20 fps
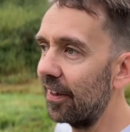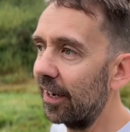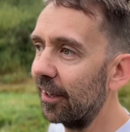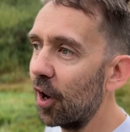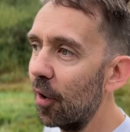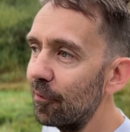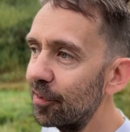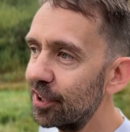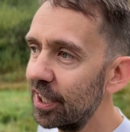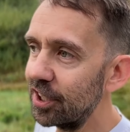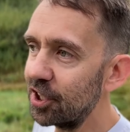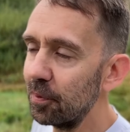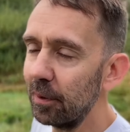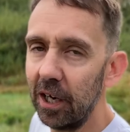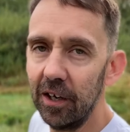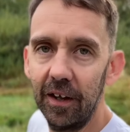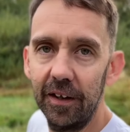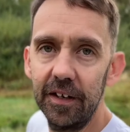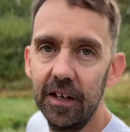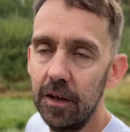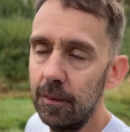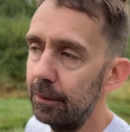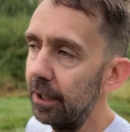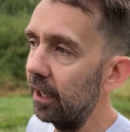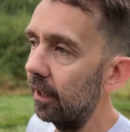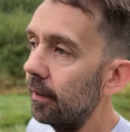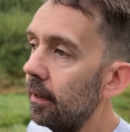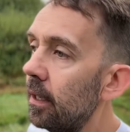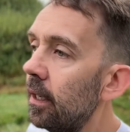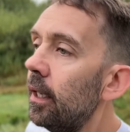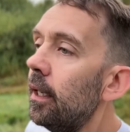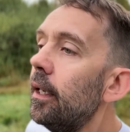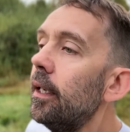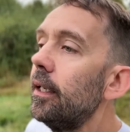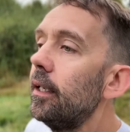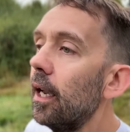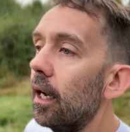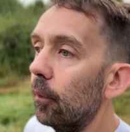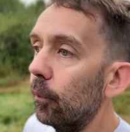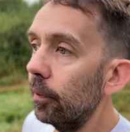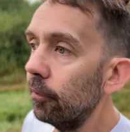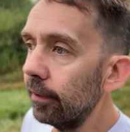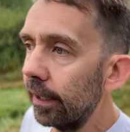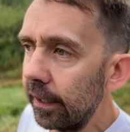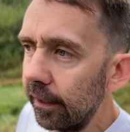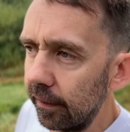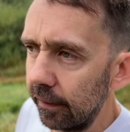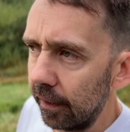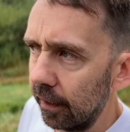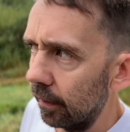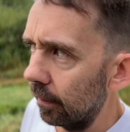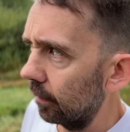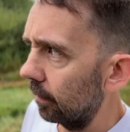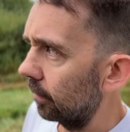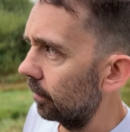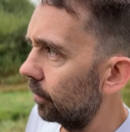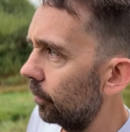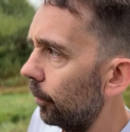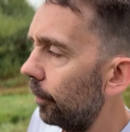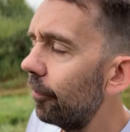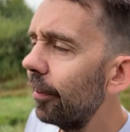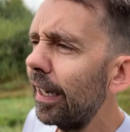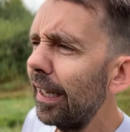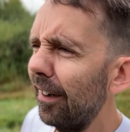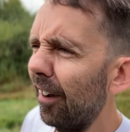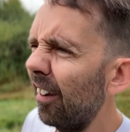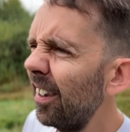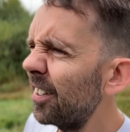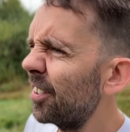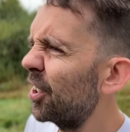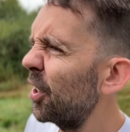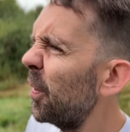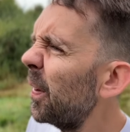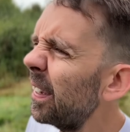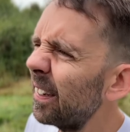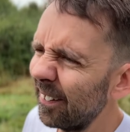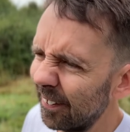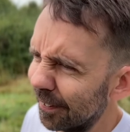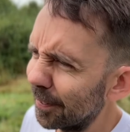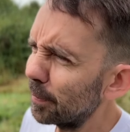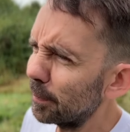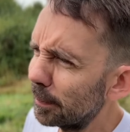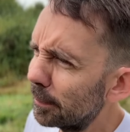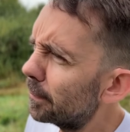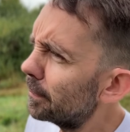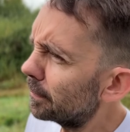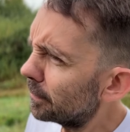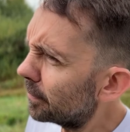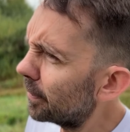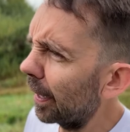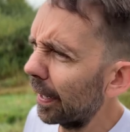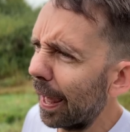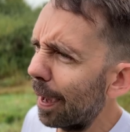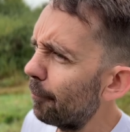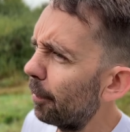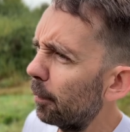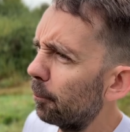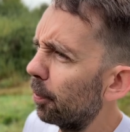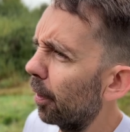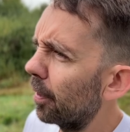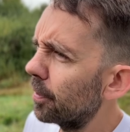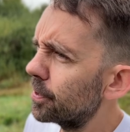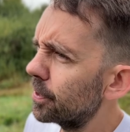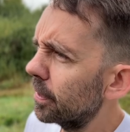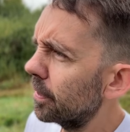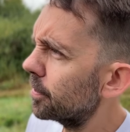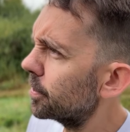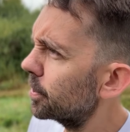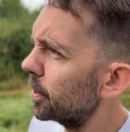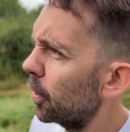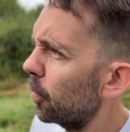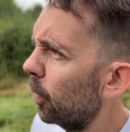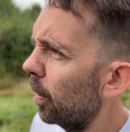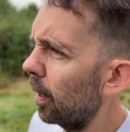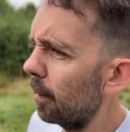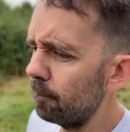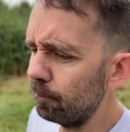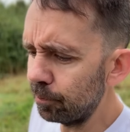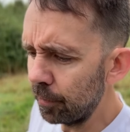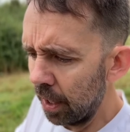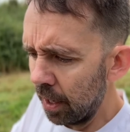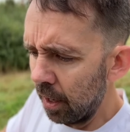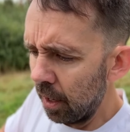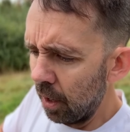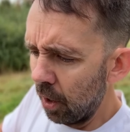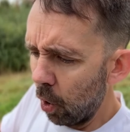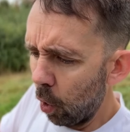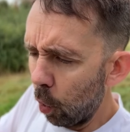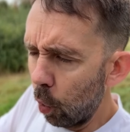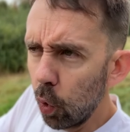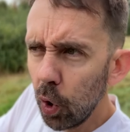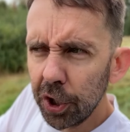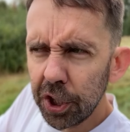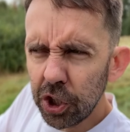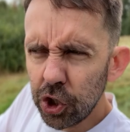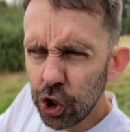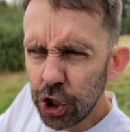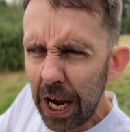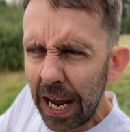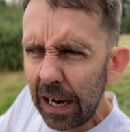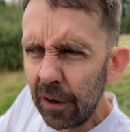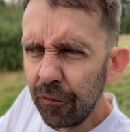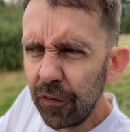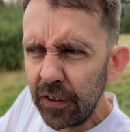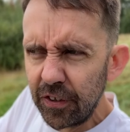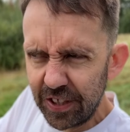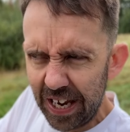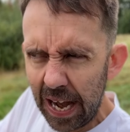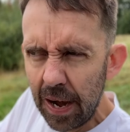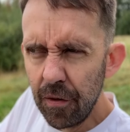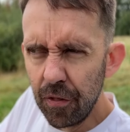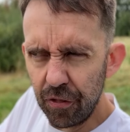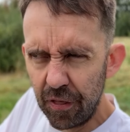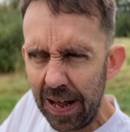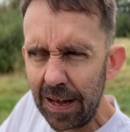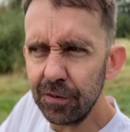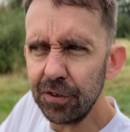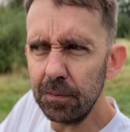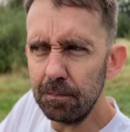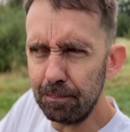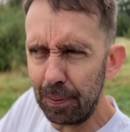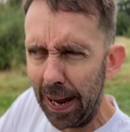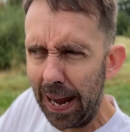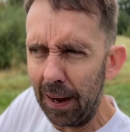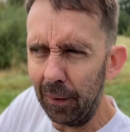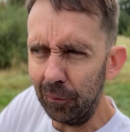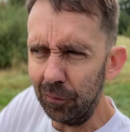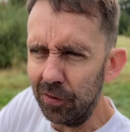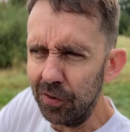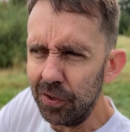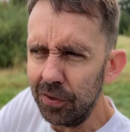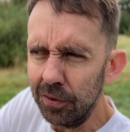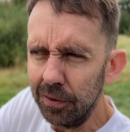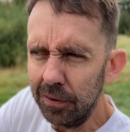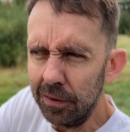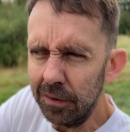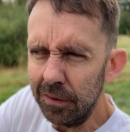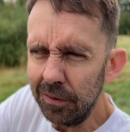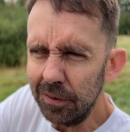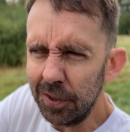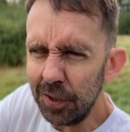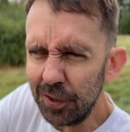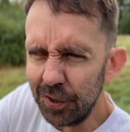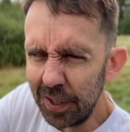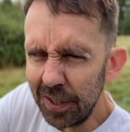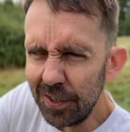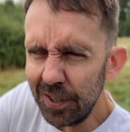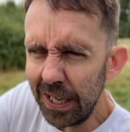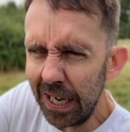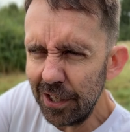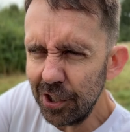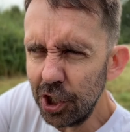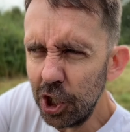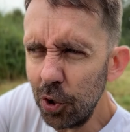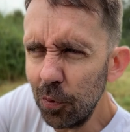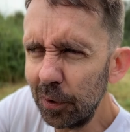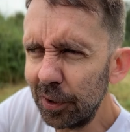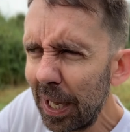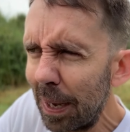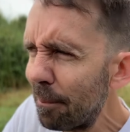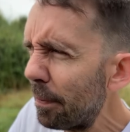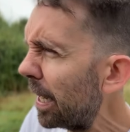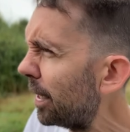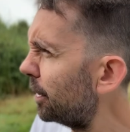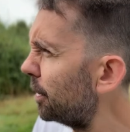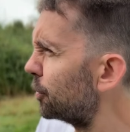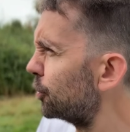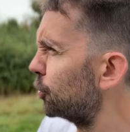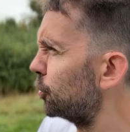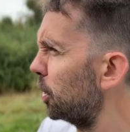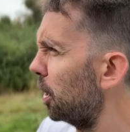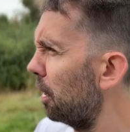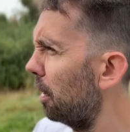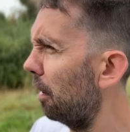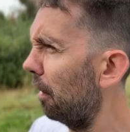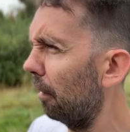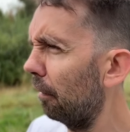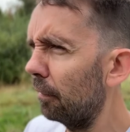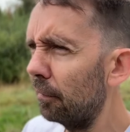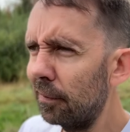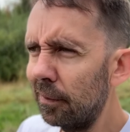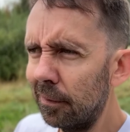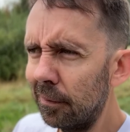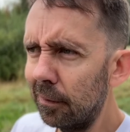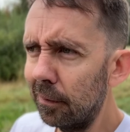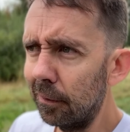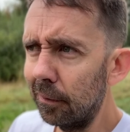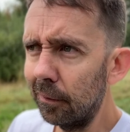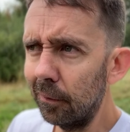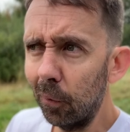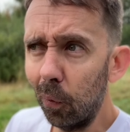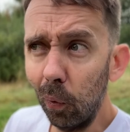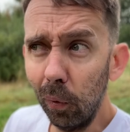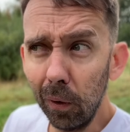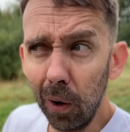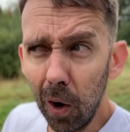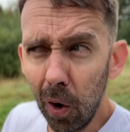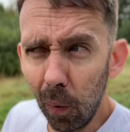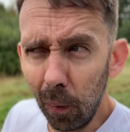then the conversation would go like this. It'd be like, yeah, we really like doing dynamic pricing. So would a check for £10,000 to CCHQ, would that make this all go